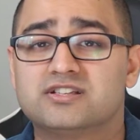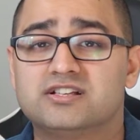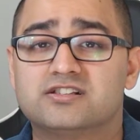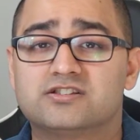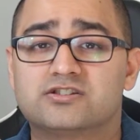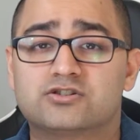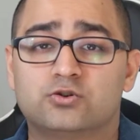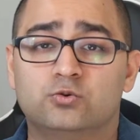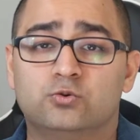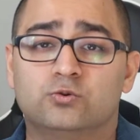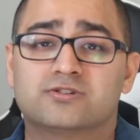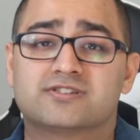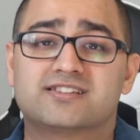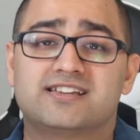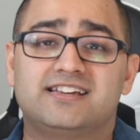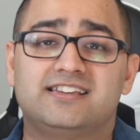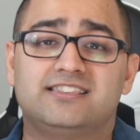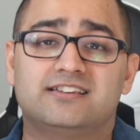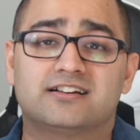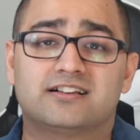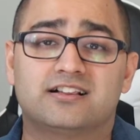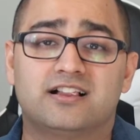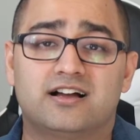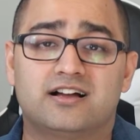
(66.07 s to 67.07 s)
these tools
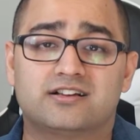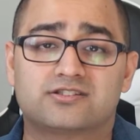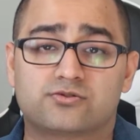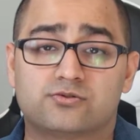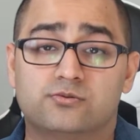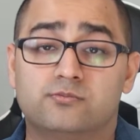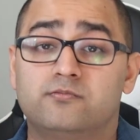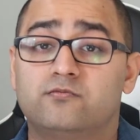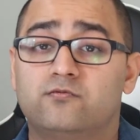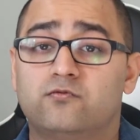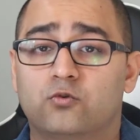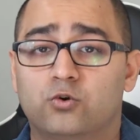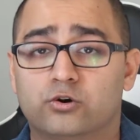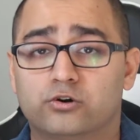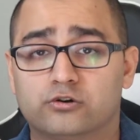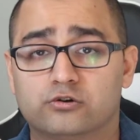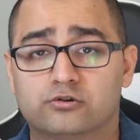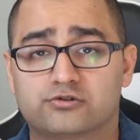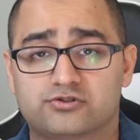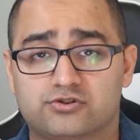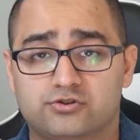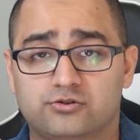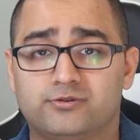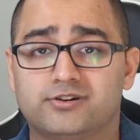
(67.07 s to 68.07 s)
in the classroom for
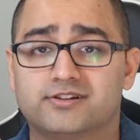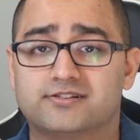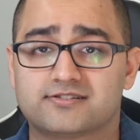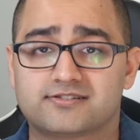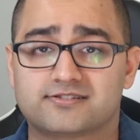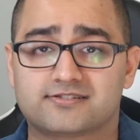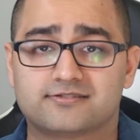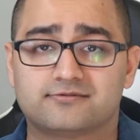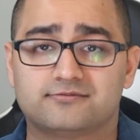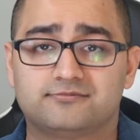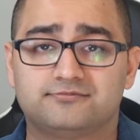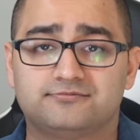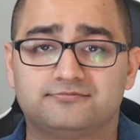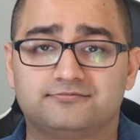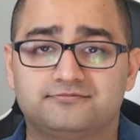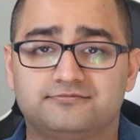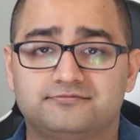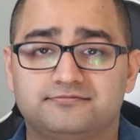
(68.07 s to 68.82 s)
your students.